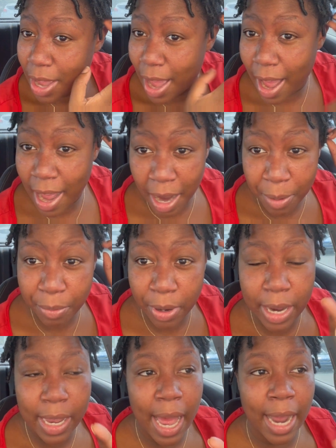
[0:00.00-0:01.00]

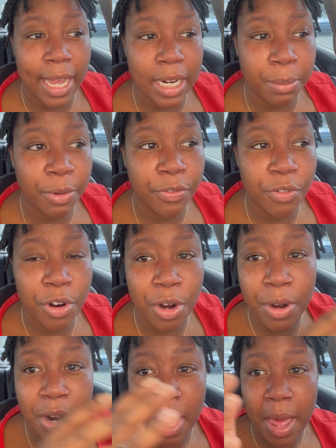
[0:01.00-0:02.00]
ombre, I like number
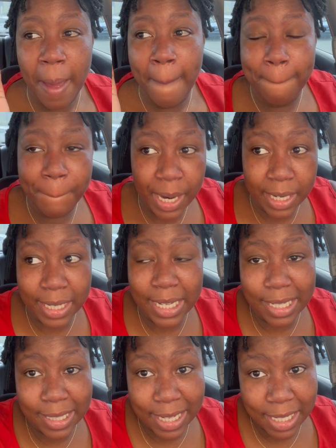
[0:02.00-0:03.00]
4. But the
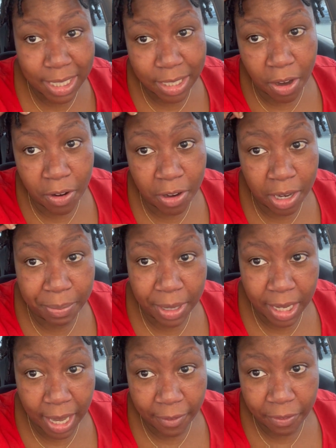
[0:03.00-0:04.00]
extensions are going to be
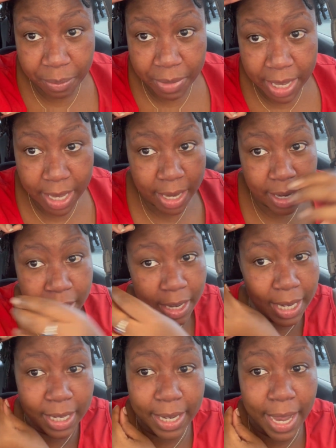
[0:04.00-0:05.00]
like from here
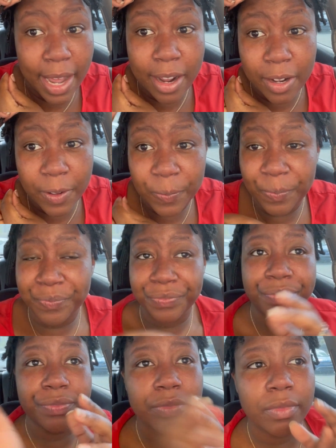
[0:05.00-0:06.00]
and down.
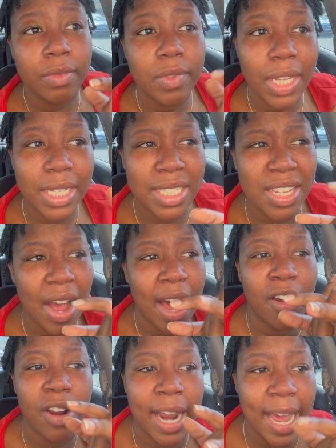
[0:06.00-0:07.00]
So I
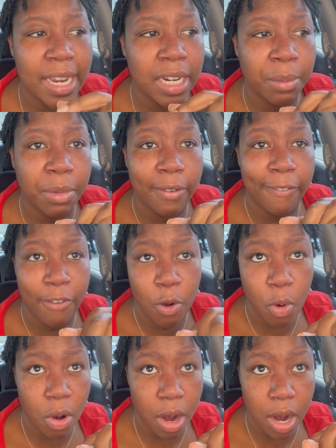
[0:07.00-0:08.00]
don't like number
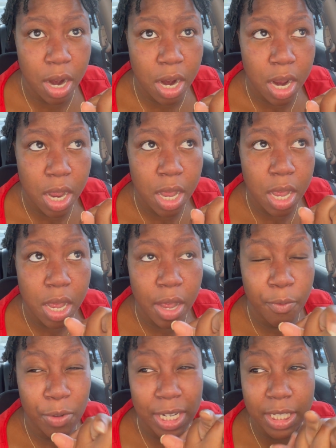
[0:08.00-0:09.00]
4
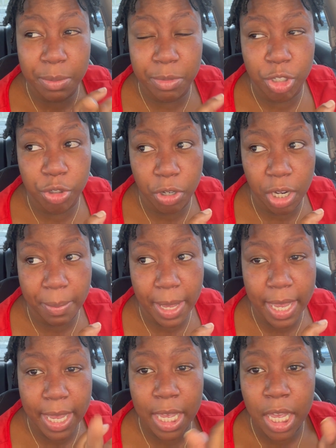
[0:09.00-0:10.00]
when it's the majority of my
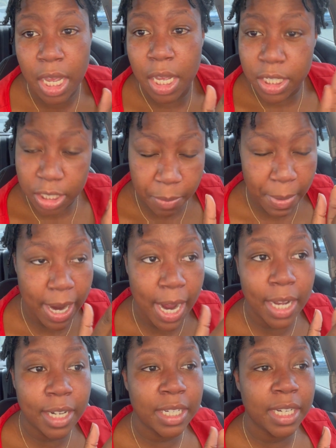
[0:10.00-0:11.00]
head. So my
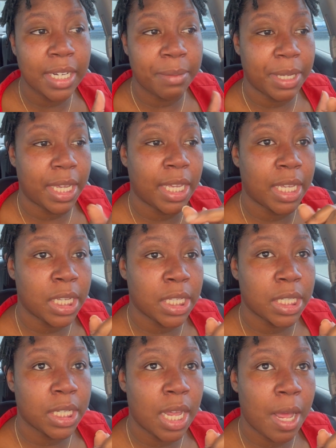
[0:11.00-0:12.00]
color dilemma is,